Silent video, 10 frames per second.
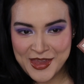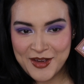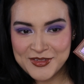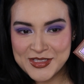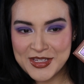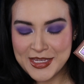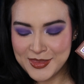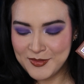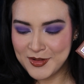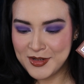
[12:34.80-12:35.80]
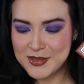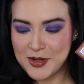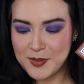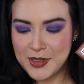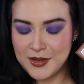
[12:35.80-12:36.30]
I was looking at the one on
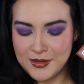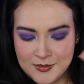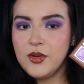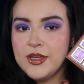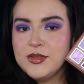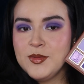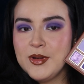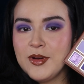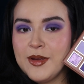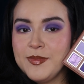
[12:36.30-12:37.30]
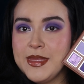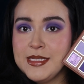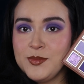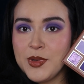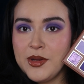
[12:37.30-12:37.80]
top here. Okay, so I'm going to grab
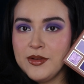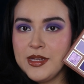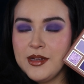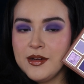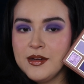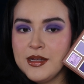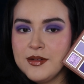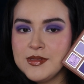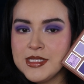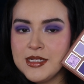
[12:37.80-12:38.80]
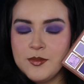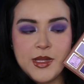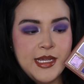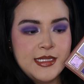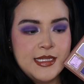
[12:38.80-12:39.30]
this brown here and I'm just going to
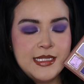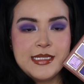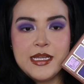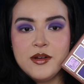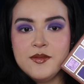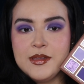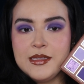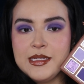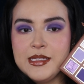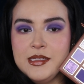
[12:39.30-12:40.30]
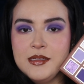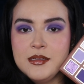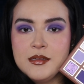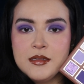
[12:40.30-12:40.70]
apply it to the center of the lid.